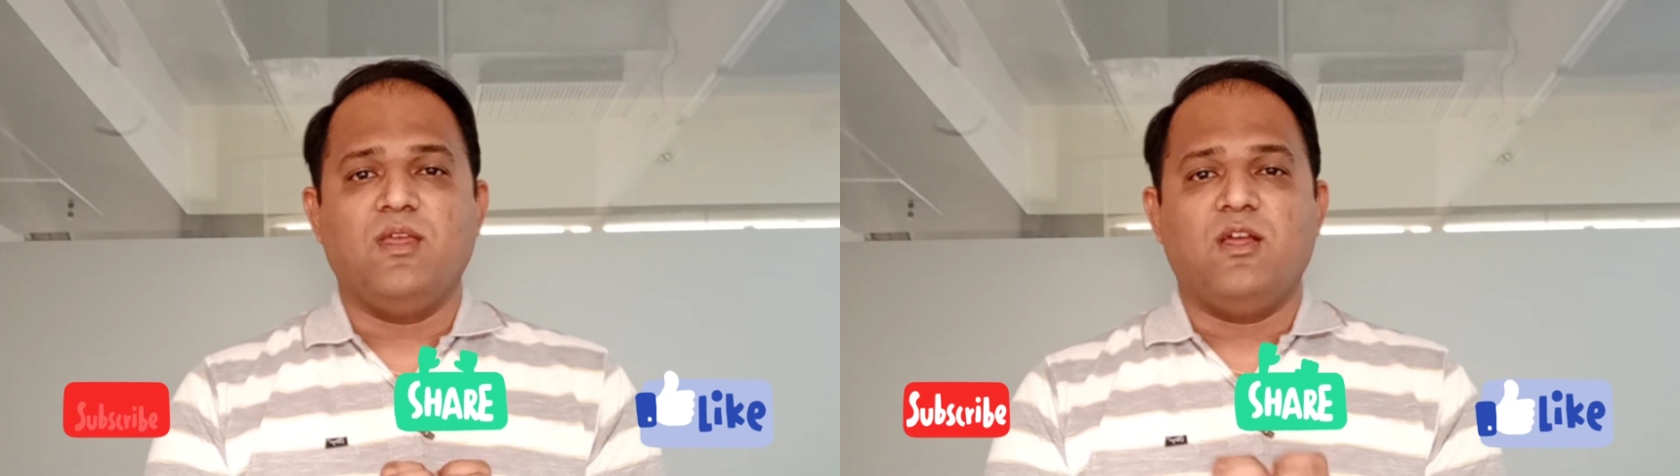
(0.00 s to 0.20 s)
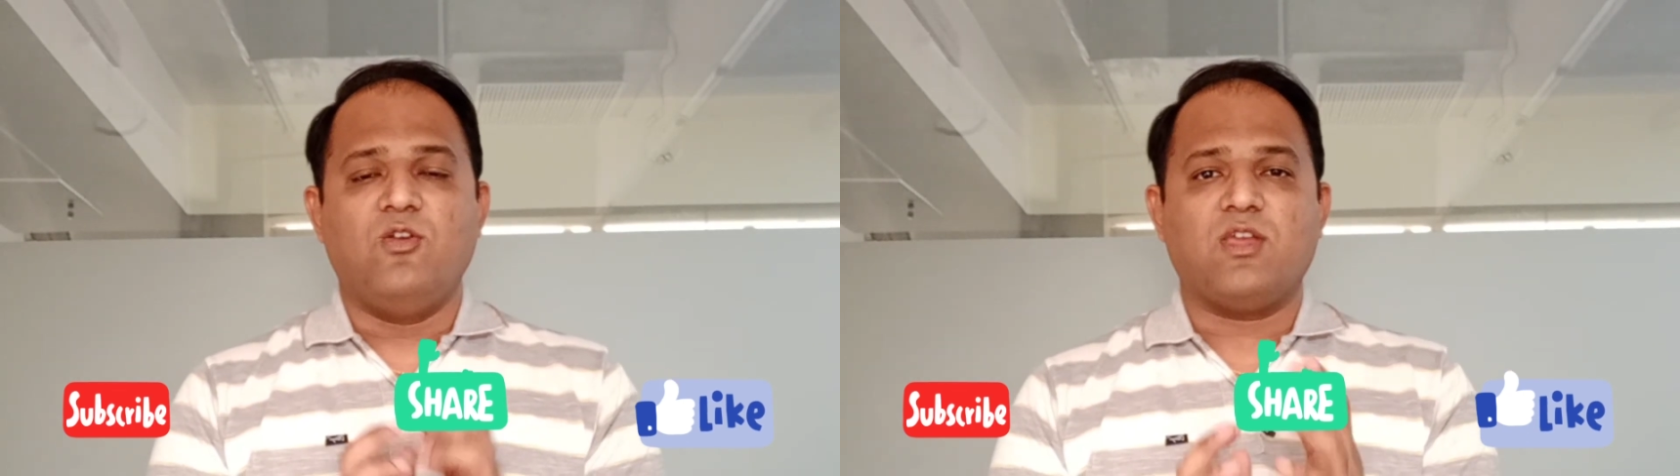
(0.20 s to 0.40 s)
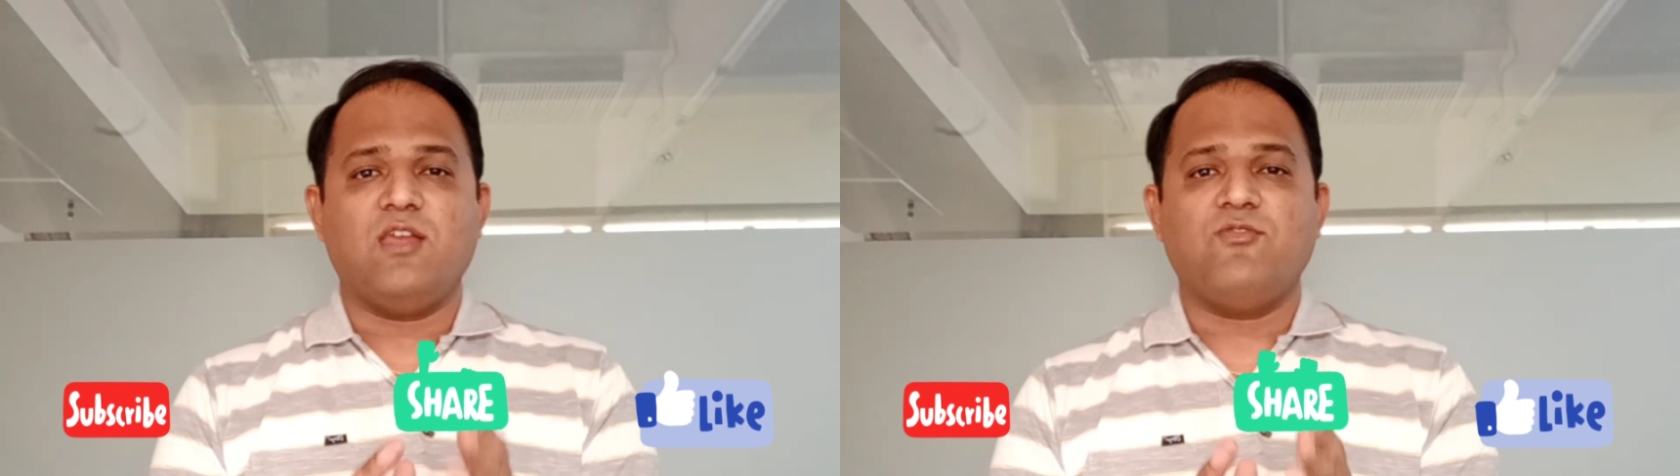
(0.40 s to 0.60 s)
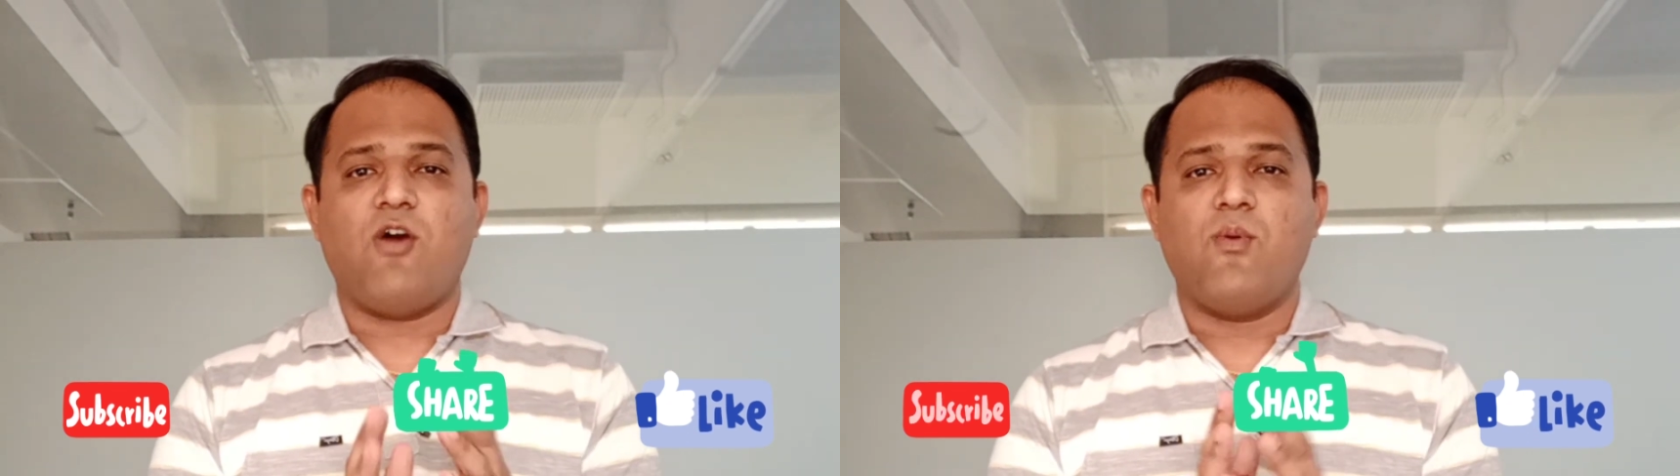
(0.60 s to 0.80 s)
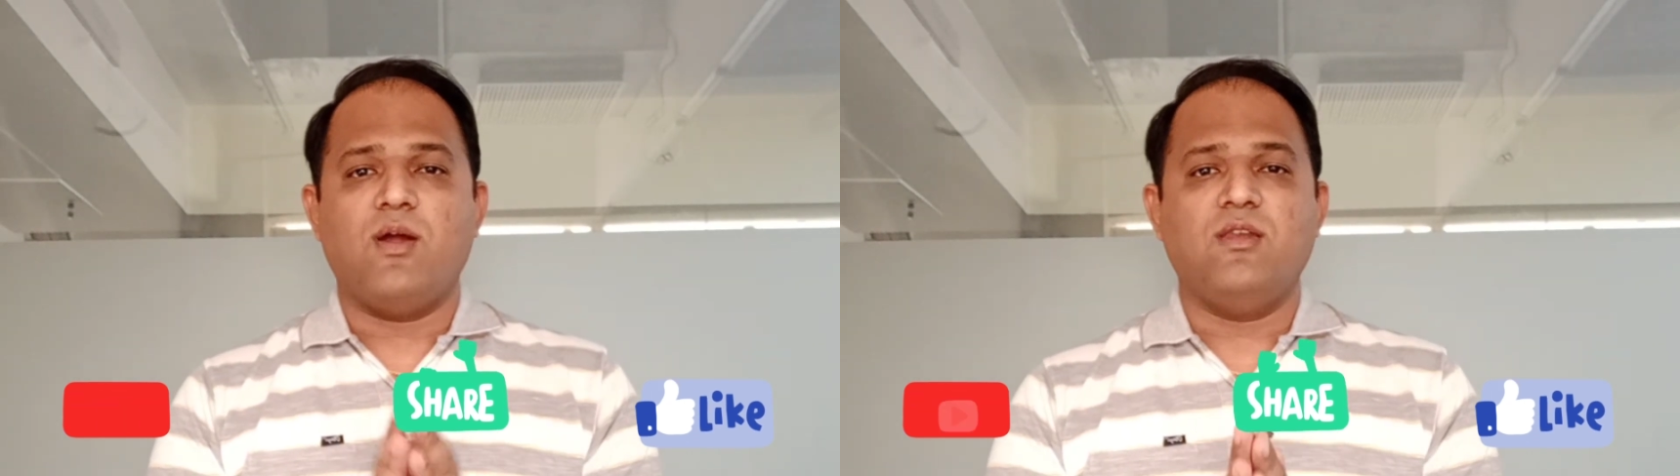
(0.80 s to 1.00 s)
Looking
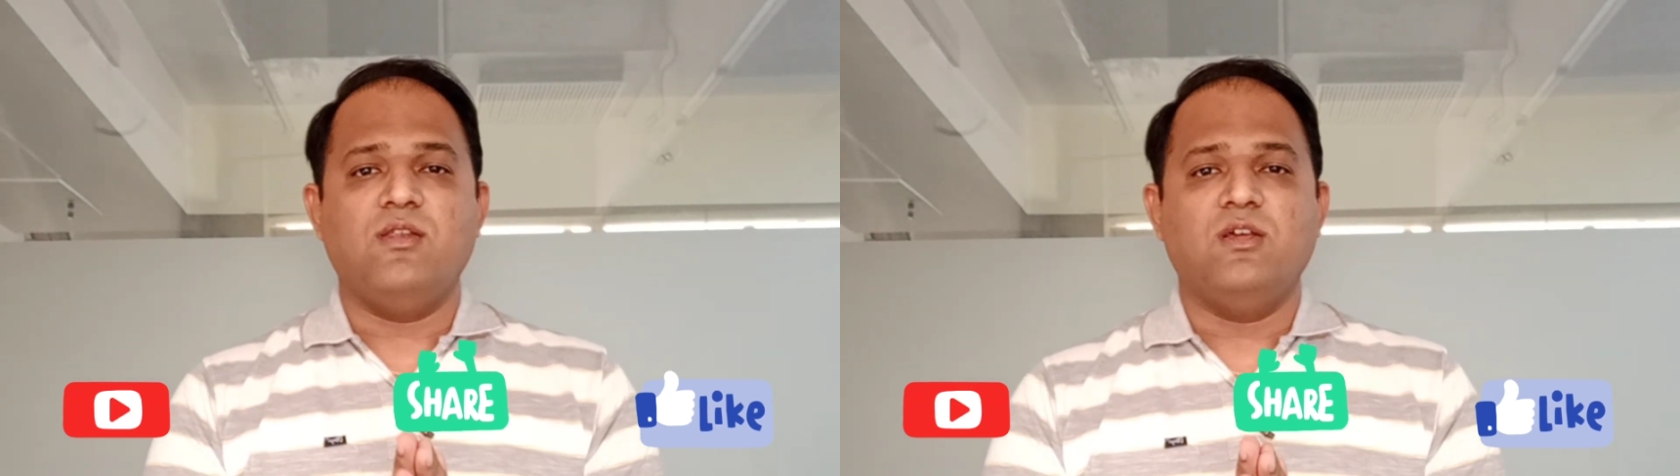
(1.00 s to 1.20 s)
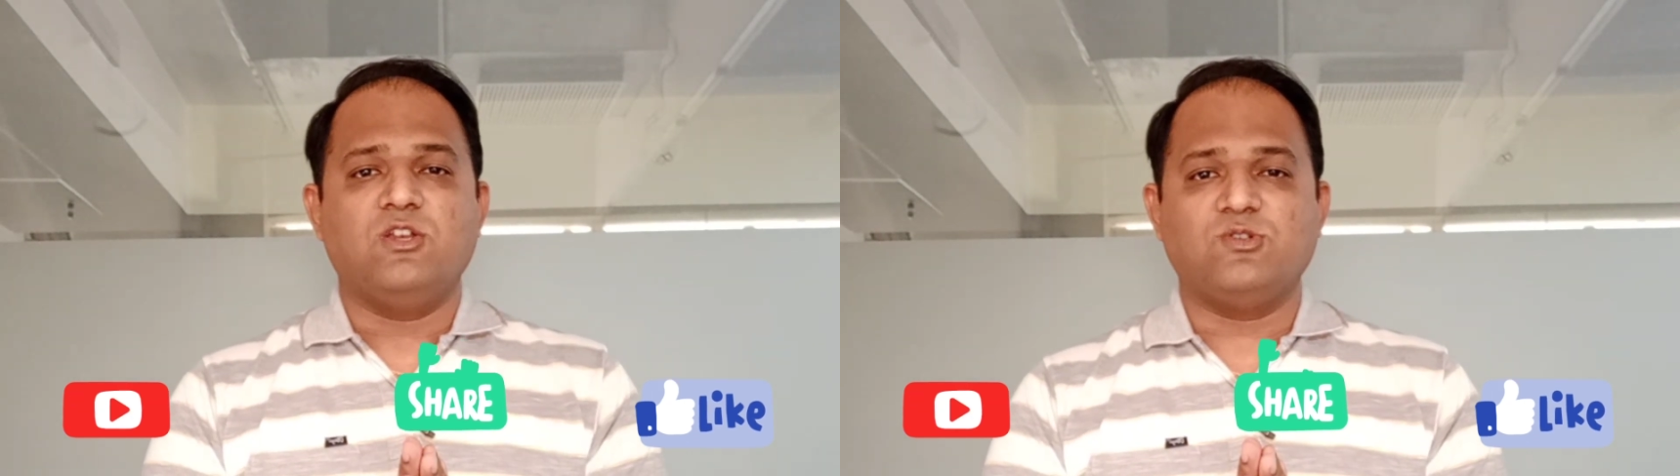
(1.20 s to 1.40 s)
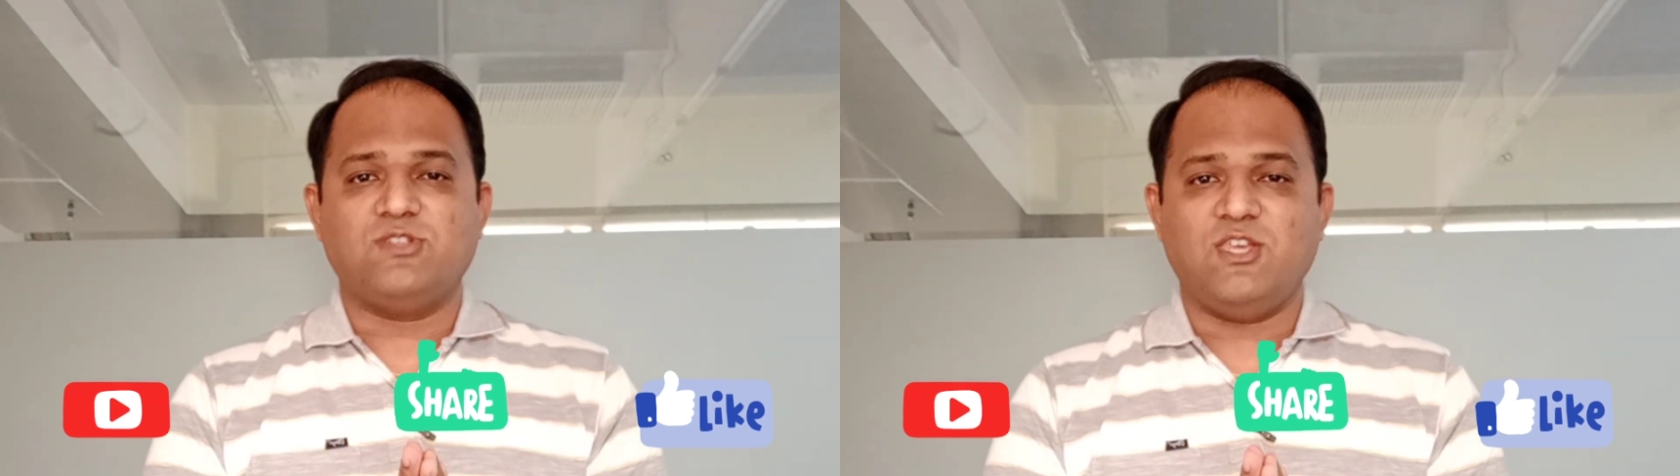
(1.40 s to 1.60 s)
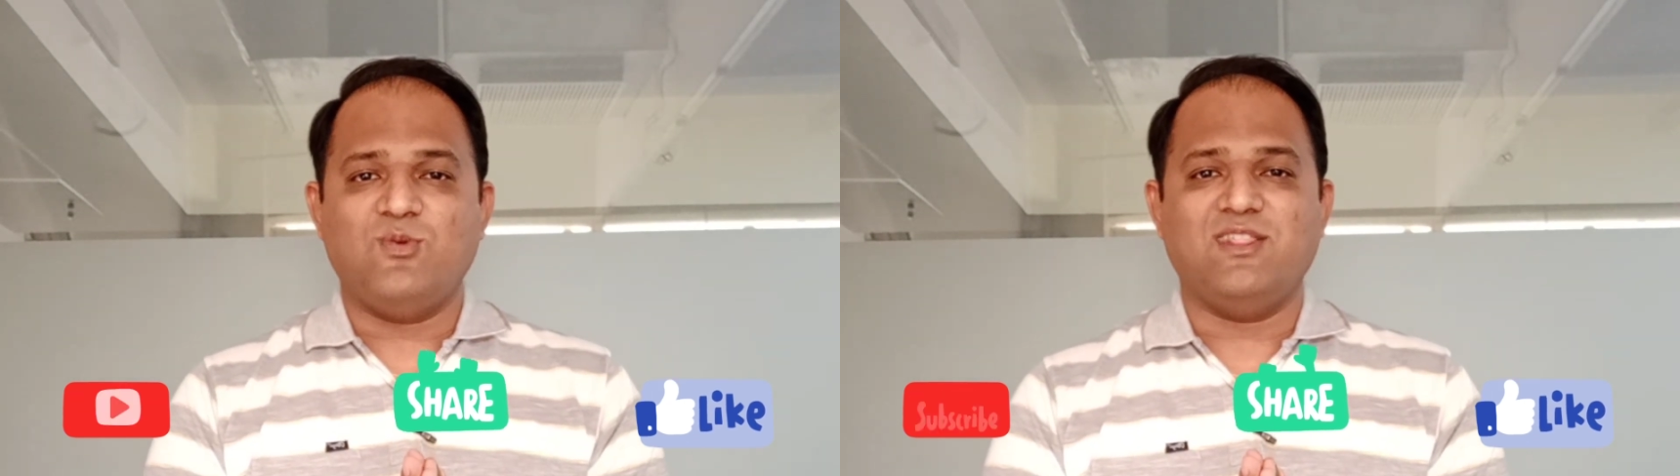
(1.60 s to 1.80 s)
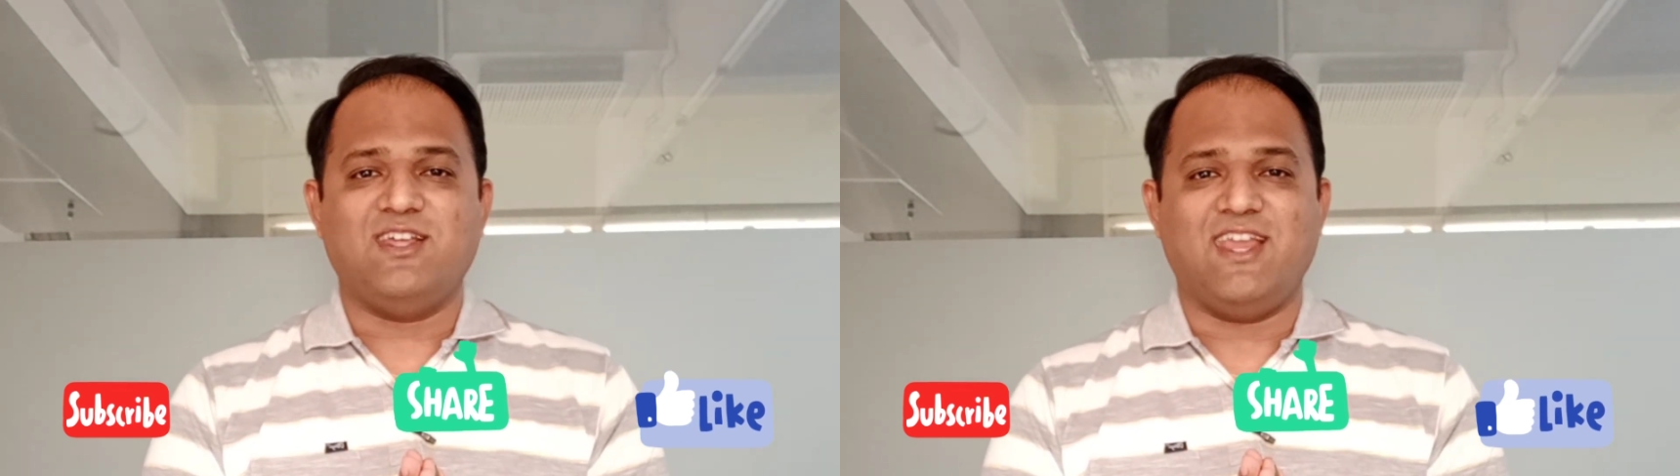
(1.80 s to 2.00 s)
forward to see you in the